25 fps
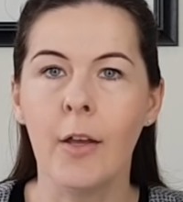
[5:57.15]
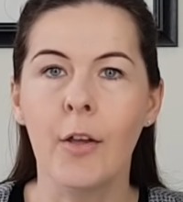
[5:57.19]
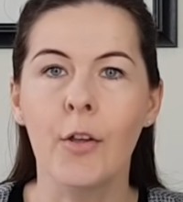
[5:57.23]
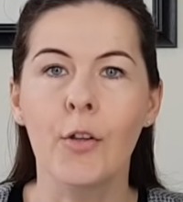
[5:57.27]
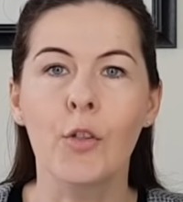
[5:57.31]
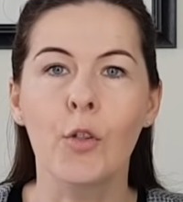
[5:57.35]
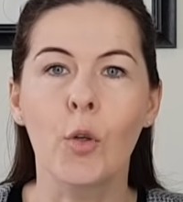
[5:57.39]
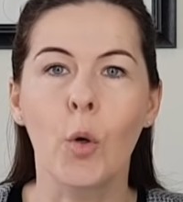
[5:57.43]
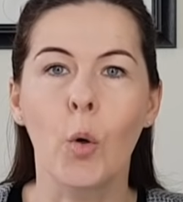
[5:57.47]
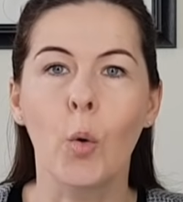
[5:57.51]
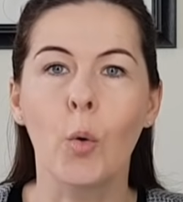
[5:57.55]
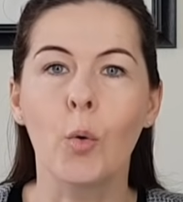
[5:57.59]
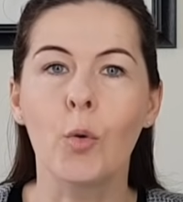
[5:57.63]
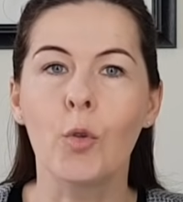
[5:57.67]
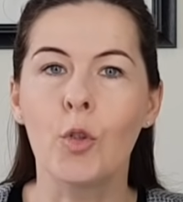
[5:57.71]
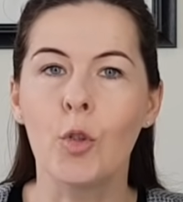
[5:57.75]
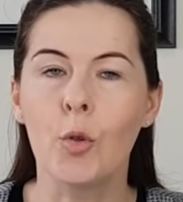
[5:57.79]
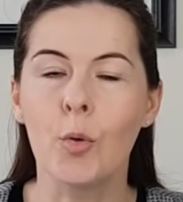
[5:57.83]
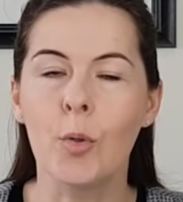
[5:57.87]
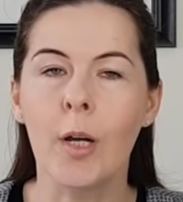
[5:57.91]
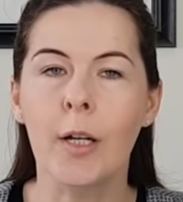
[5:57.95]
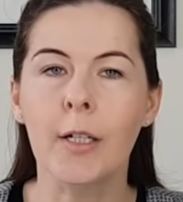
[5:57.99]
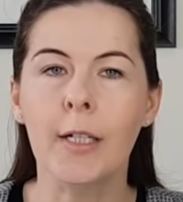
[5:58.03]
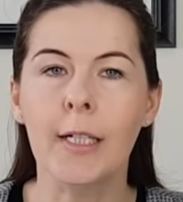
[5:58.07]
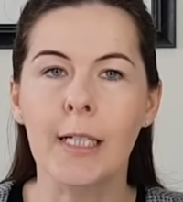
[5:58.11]
So do
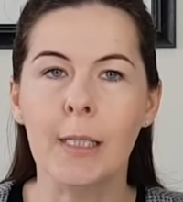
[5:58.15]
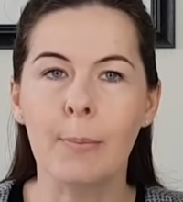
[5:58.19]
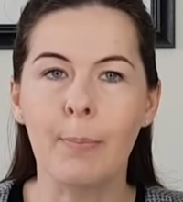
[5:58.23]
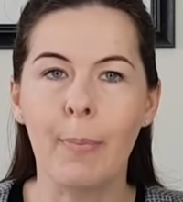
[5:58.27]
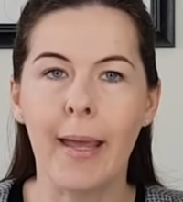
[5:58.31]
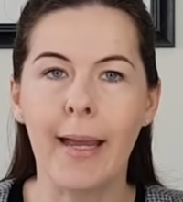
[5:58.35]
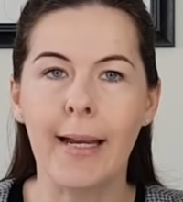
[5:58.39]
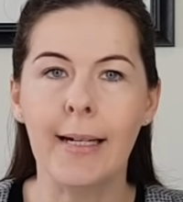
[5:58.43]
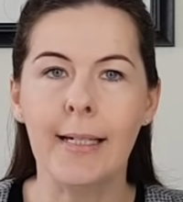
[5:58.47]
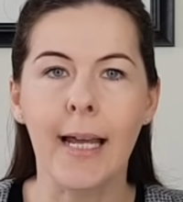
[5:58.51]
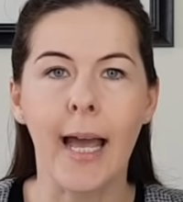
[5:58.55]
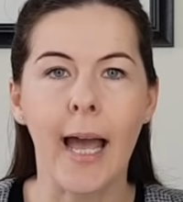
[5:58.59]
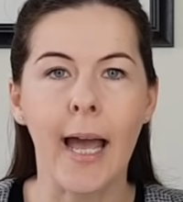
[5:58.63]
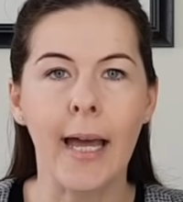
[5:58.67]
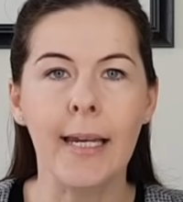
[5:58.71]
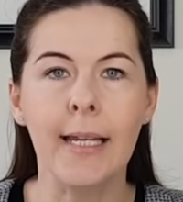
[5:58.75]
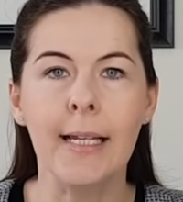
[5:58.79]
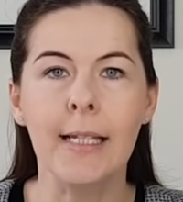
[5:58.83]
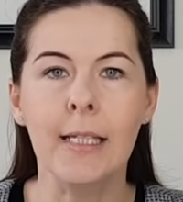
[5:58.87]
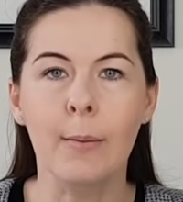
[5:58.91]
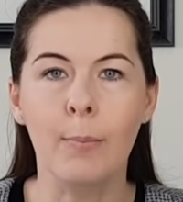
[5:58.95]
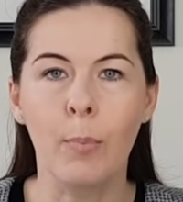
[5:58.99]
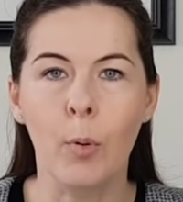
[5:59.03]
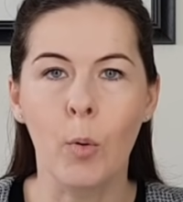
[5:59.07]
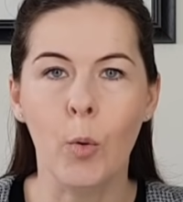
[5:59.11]
not expect any
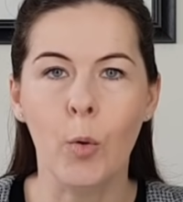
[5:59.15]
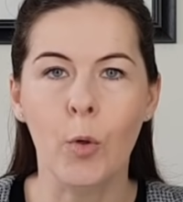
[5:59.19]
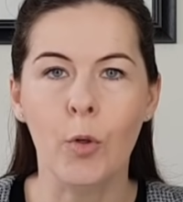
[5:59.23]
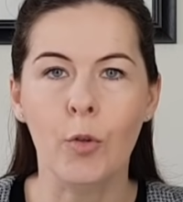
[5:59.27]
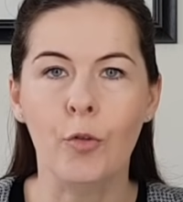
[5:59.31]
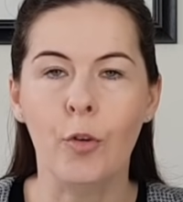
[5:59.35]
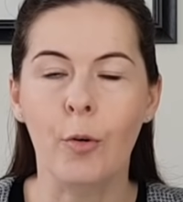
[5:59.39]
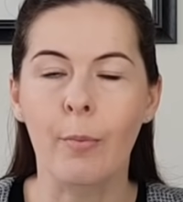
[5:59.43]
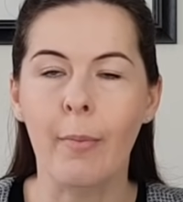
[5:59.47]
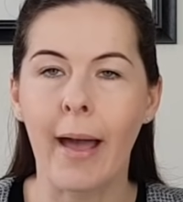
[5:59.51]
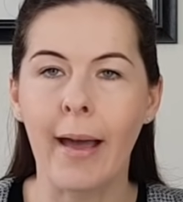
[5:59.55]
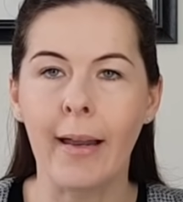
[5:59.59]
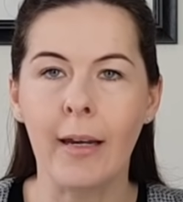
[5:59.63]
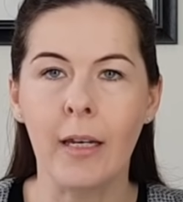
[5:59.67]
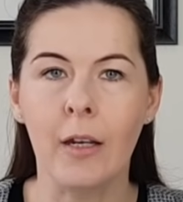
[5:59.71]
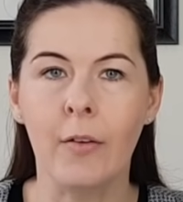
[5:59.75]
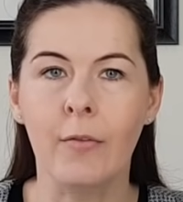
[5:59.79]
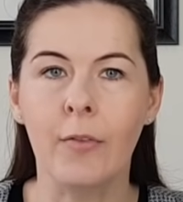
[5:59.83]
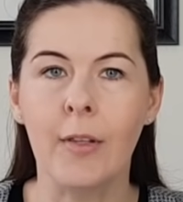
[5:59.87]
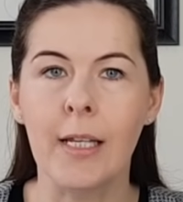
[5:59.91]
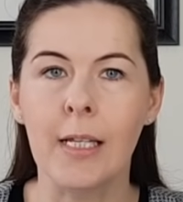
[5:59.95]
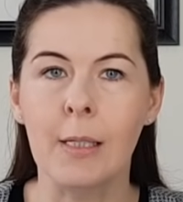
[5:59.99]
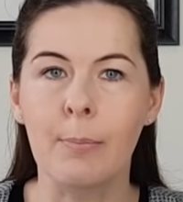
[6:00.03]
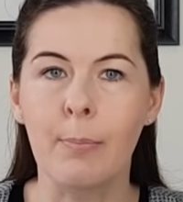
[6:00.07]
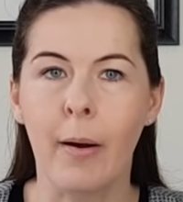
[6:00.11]
support from any of
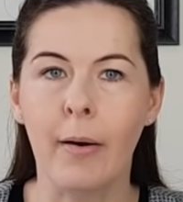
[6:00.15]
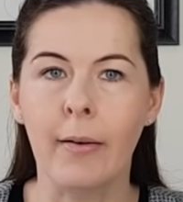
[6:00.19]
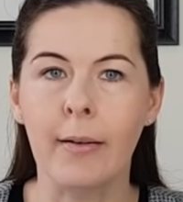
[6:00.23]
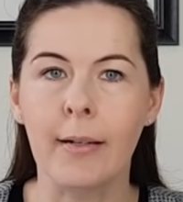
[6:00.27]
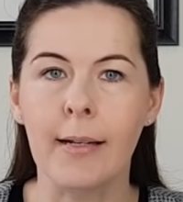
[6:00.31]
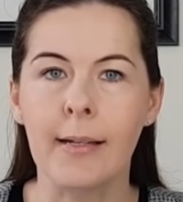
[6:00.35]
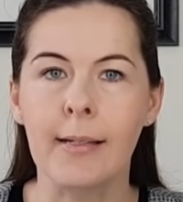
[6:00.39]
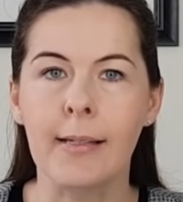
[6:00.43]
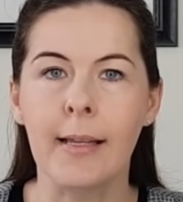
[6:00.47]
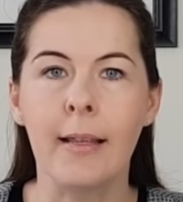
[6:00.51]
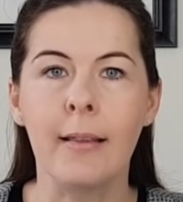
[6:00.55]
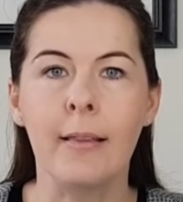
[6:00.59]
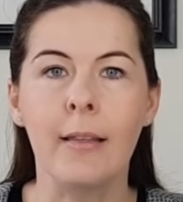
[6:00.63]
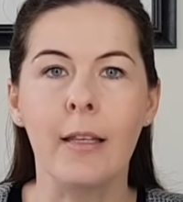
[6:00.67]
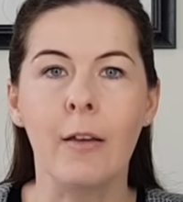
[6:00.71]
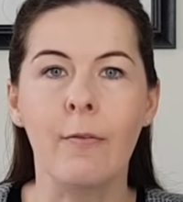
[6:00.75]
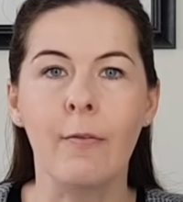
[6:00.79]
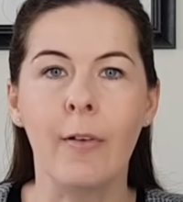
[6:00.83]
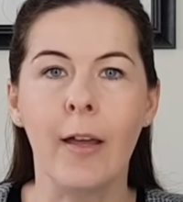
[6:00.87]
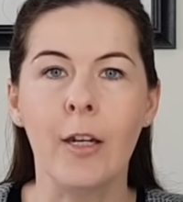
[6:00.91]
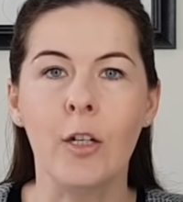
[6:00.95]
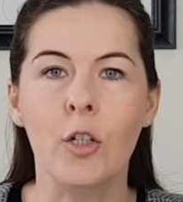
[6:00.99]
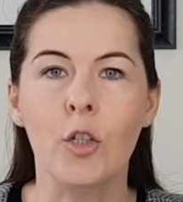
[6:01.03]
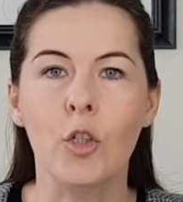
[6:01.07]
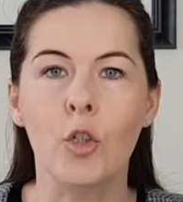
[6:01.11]
these bodies in the
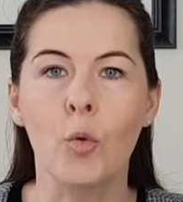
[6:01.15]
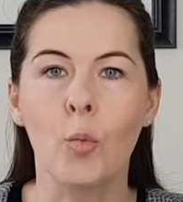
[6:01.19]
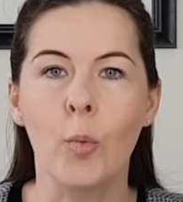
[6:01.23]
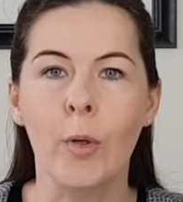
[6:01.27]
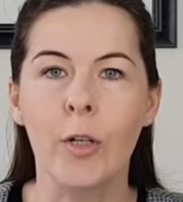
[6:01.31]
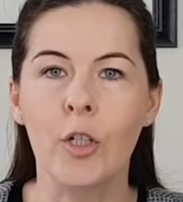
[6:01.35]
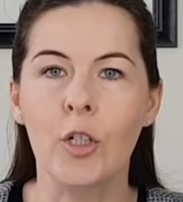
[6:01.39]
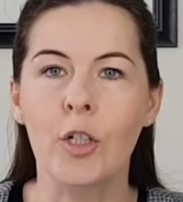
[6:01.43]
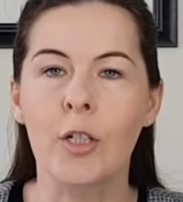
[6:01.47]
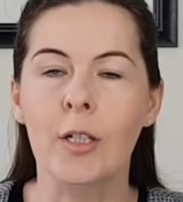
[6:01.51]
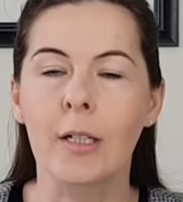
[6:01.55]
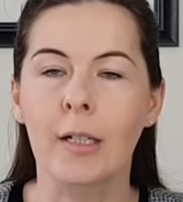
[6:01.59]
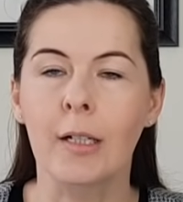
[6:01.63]
event you wish to